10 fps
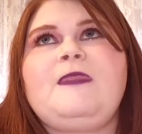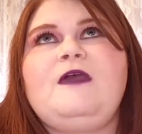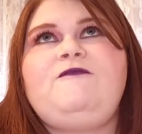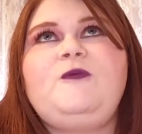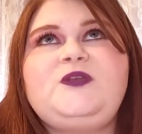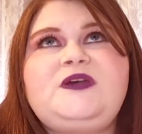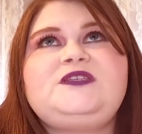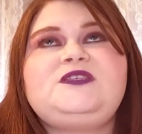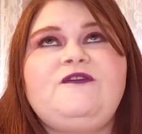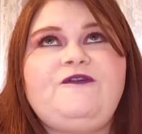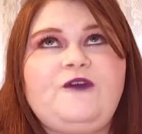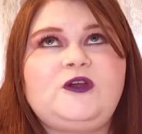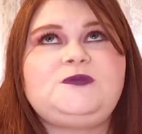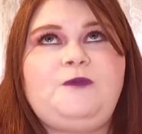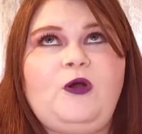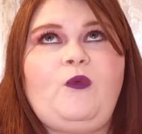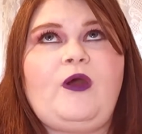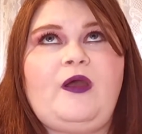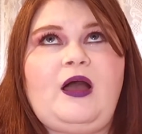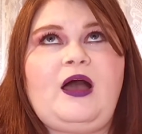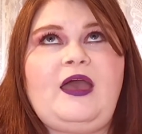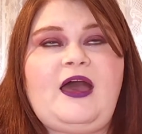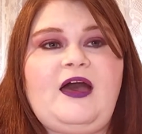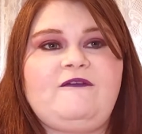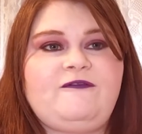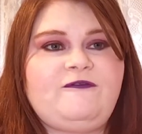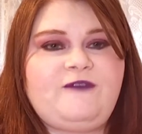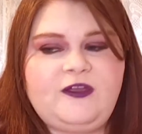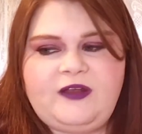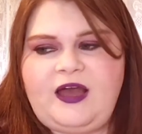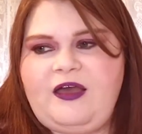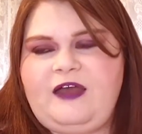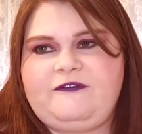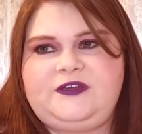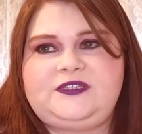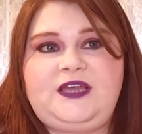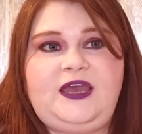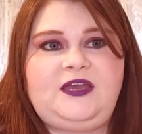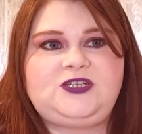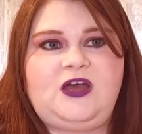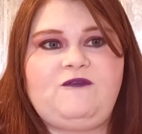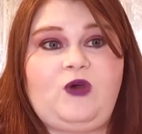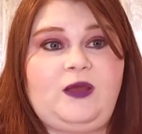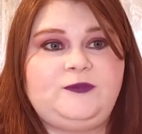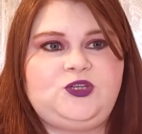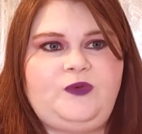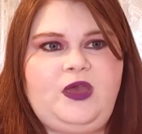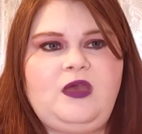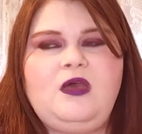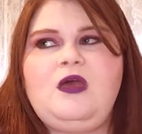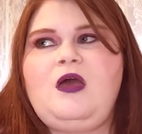Fool Me Twice is the first book where I have figured out every stage of what I'm doing.